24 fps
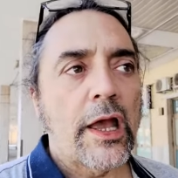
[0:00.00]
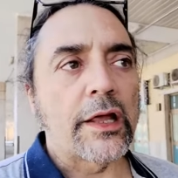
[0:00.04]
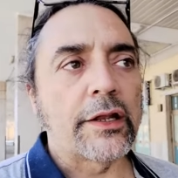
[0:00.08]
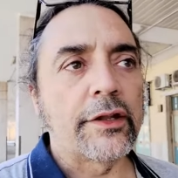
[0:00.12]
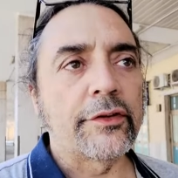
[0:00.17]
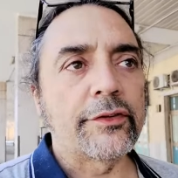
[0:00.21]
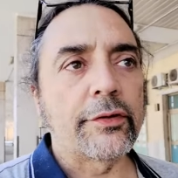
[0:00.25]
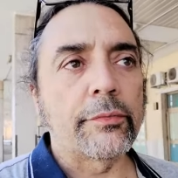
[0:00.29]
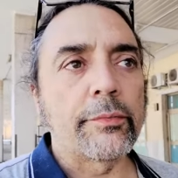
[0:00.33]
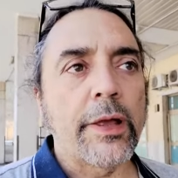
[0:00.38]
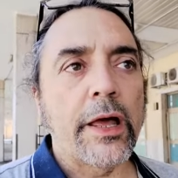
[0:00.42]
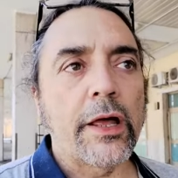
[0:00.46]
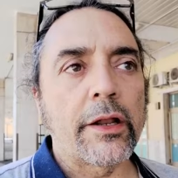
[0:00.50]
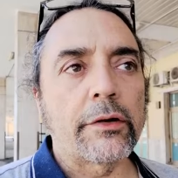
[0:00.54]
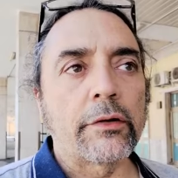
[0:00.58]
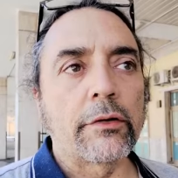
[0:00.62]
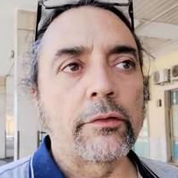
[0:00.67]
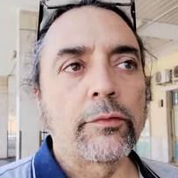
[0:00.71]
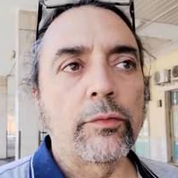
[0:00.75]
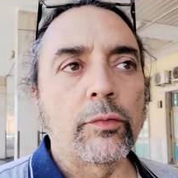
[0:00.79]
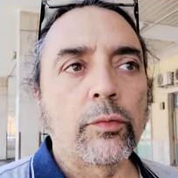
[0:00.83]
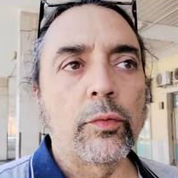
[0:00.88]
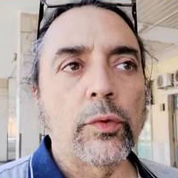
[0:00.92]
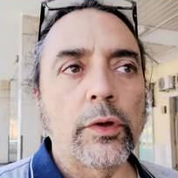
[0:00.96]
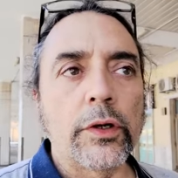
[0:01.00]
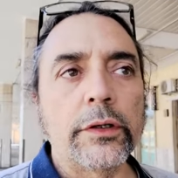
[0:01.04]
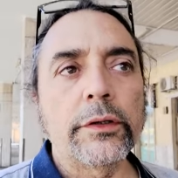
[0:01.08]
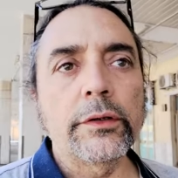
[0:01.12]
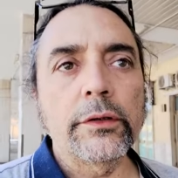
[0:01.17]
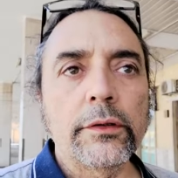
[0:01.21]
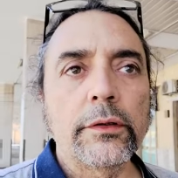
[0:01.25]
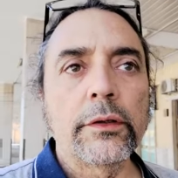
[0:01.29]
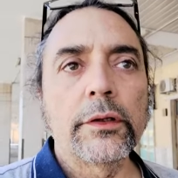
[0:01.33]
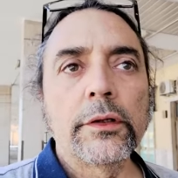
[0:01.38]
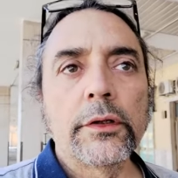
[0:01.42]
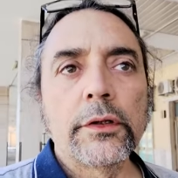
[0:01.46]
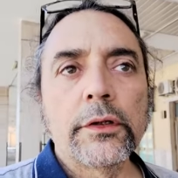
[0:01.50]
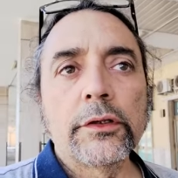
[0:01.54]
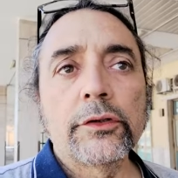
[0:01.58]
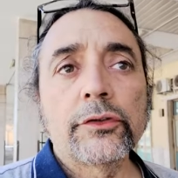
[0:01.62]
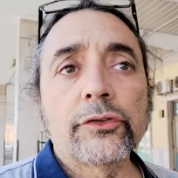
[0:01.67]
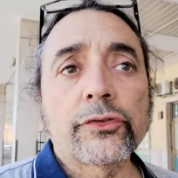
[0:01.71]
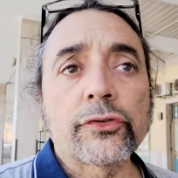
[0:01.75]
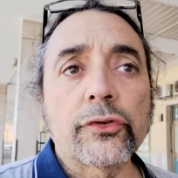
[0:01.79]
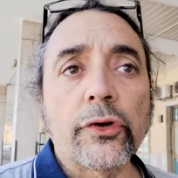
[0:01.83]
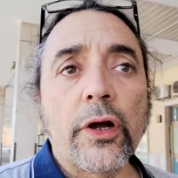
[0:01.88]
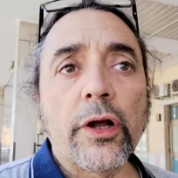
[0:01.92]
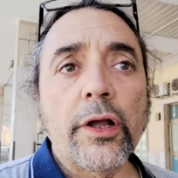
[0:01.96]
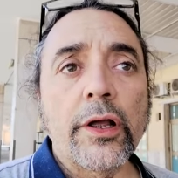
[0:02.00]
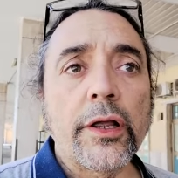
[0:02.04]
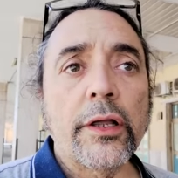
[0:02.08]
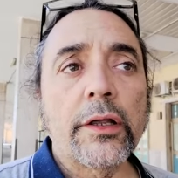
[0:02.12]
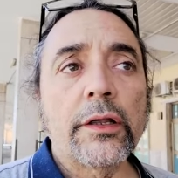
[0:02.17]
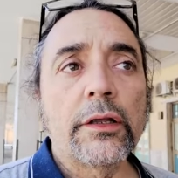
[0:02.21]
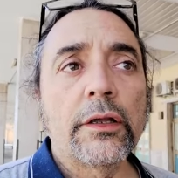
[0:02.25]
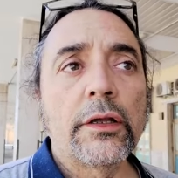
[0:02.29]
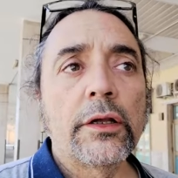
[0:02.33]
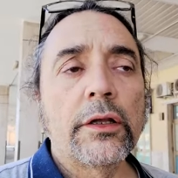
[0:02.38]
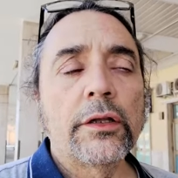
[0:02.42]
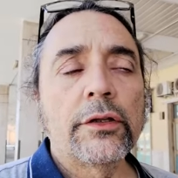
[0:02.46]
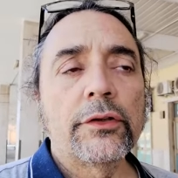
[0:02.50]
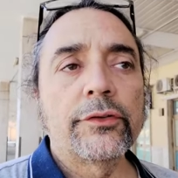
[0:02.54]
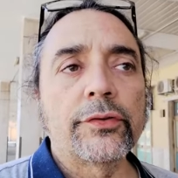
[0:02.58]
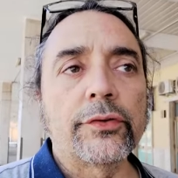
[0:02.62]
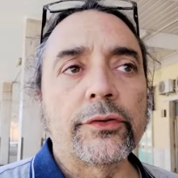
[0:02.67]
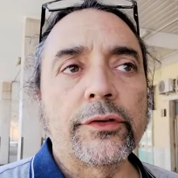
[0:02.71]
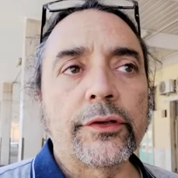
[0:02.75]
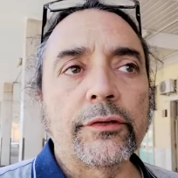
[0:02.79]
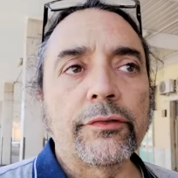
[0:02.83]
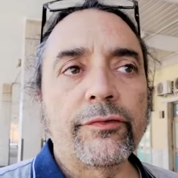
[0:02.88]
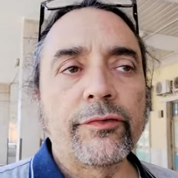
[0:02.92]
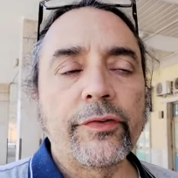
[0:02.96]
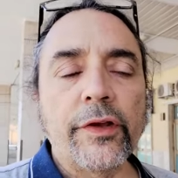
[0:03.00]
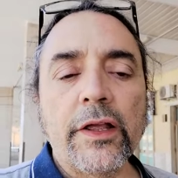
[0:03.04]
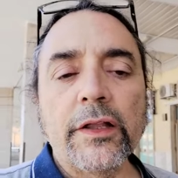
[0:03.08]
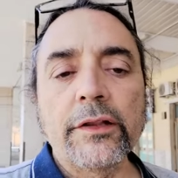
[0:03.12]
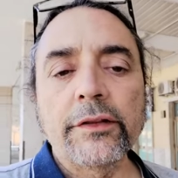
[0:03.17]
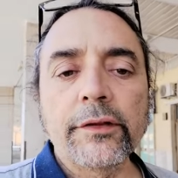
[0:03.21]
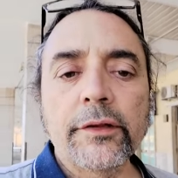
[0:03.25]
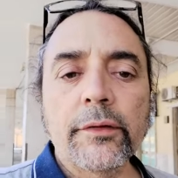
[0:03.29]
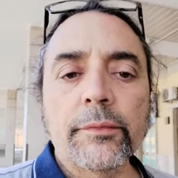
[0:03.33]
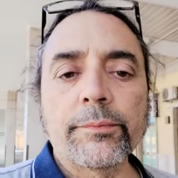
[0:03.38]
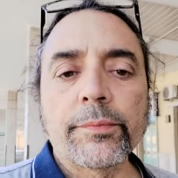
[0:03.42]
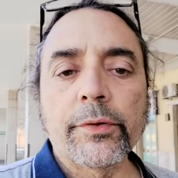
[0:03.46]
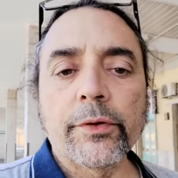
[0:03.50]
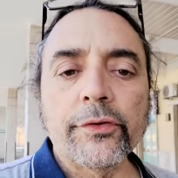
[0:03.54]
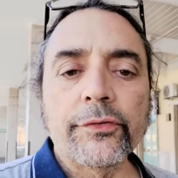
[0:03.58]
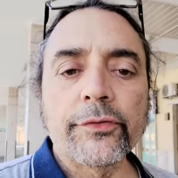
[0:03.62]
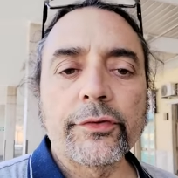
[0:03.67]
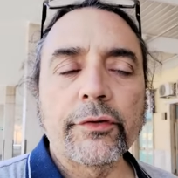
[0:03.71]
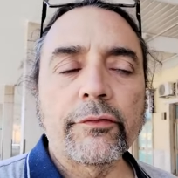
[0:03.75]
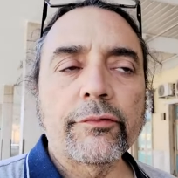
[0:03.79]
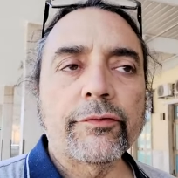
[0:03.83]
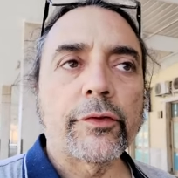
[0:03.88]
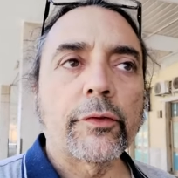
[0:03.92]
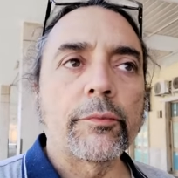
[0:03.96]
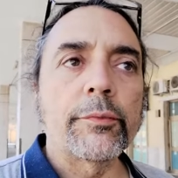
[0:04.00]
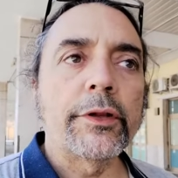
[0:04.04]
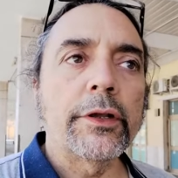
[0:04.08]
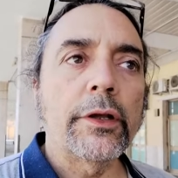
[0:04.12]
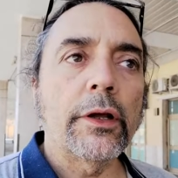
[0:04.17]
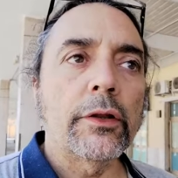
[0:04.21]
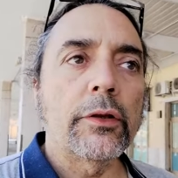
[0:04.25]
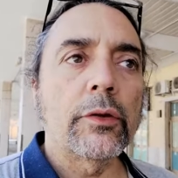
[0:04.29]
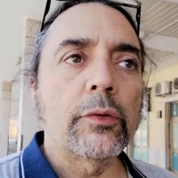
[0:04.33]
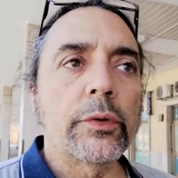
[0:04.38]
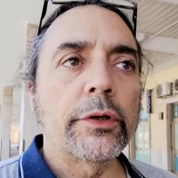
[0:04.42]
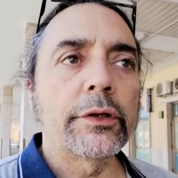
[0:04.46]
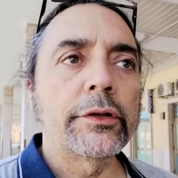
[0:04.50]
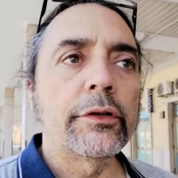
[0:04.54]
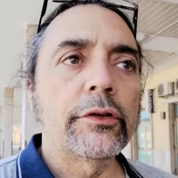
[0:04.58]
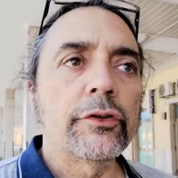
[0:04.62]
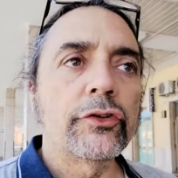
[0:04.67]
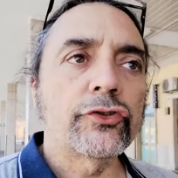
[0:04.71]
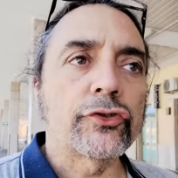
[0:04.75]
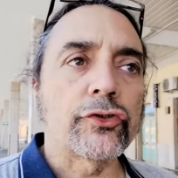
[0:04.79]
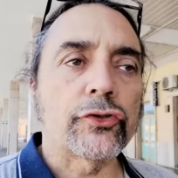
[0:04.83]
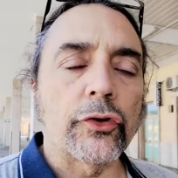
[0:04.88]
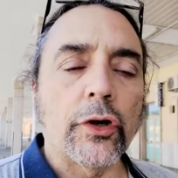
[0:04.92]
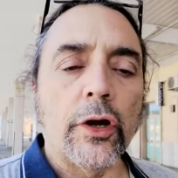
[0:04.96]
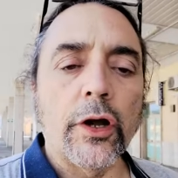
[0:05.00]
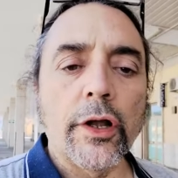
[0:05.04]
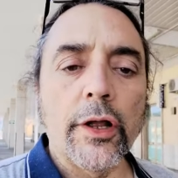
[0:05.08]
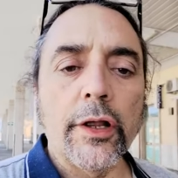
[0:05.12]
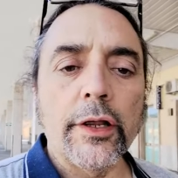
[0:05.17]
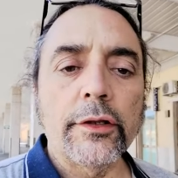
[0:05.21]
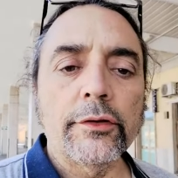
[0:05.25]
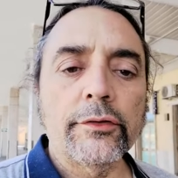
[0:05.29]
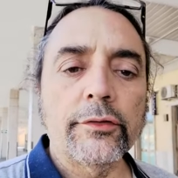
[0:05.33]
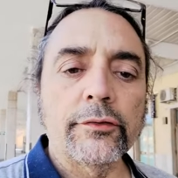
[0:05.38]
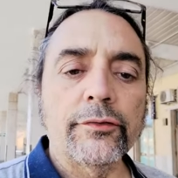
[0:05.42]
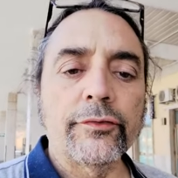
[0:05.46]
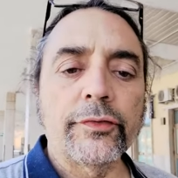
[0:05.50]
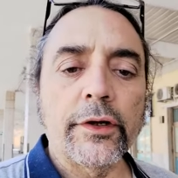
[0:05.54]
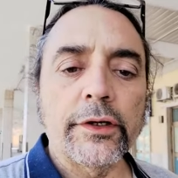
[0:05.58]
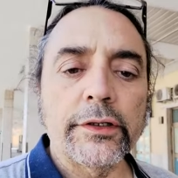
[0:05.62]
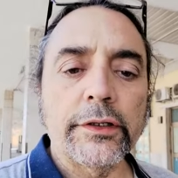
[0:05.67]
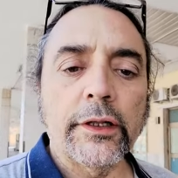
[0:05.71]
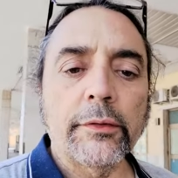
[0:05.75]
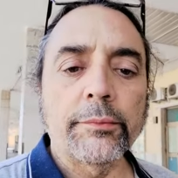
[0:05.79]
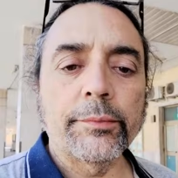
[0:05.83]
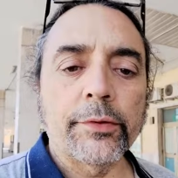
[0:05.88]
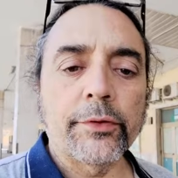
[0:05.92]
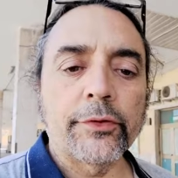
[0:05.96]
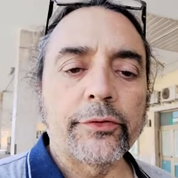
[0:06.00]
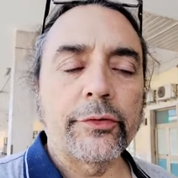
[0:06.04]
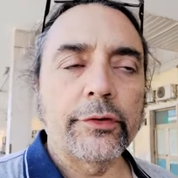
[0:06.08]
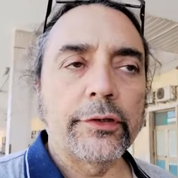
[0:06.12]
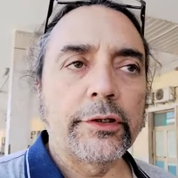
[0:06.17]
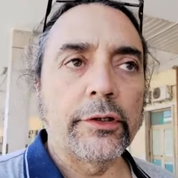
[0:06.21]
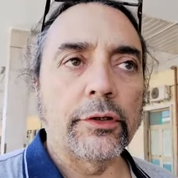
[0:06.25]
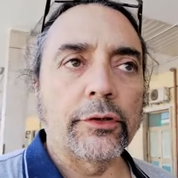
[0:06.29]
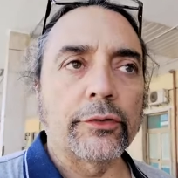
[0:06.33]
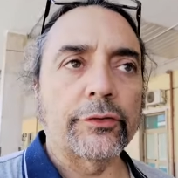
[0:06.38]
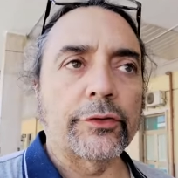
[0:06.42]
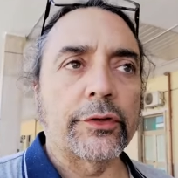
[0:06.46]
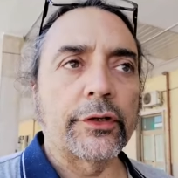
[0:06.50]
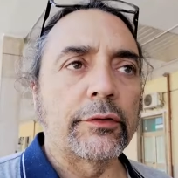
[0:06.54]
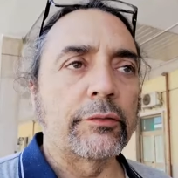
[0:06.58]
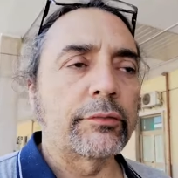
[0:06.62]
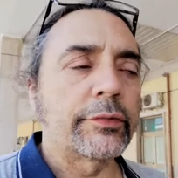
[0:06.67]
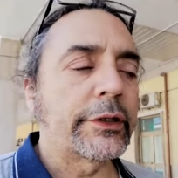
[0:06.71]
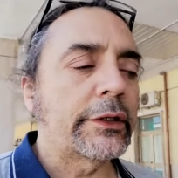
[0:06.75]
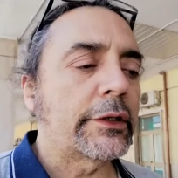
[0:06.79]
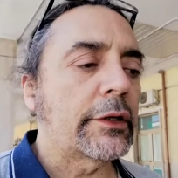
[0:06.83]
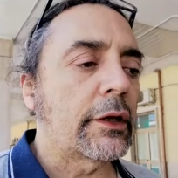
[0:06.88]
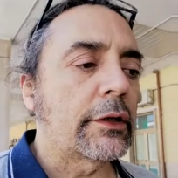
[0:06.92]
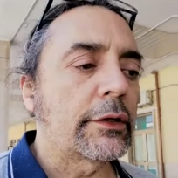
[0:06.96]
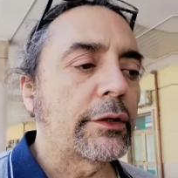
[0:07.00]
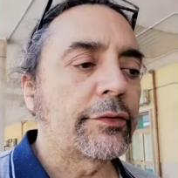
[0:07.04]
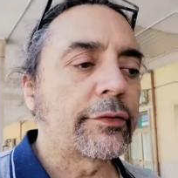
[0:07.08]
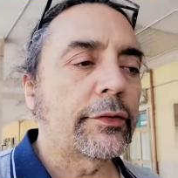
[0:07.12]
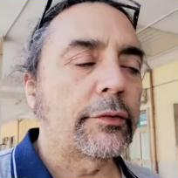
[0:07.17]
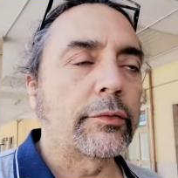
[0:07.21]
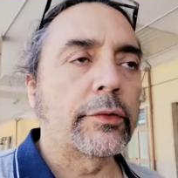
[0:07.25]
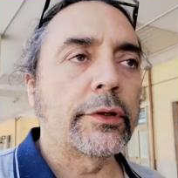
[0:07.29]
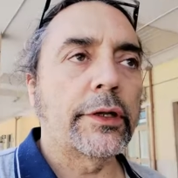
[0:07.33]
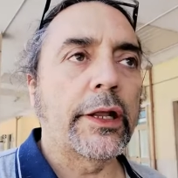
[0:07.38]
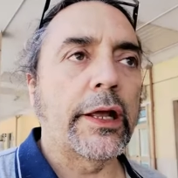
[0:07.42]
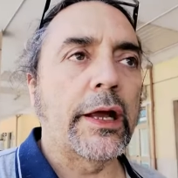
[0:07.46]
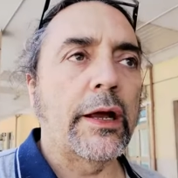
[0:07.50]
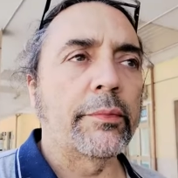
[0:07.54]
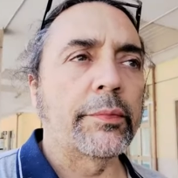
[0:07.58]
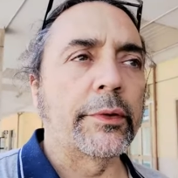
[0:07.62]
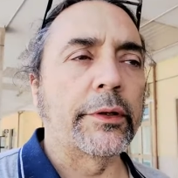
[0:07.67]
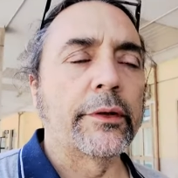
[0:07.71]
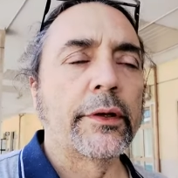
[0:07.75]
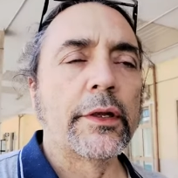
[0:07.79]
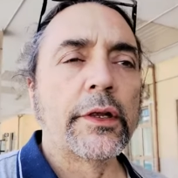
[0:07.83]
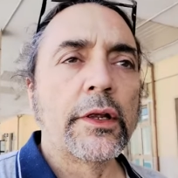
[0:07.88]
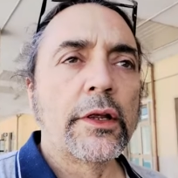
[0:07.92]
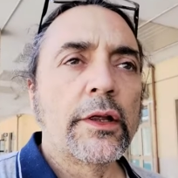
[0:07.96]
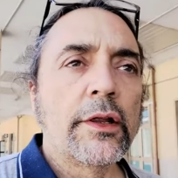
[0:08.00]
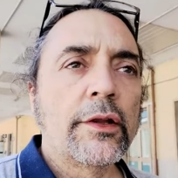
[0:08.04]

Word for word: and it's a matter of one trying to defend the person from the other one trying to find that person guilty, regardless of what happened.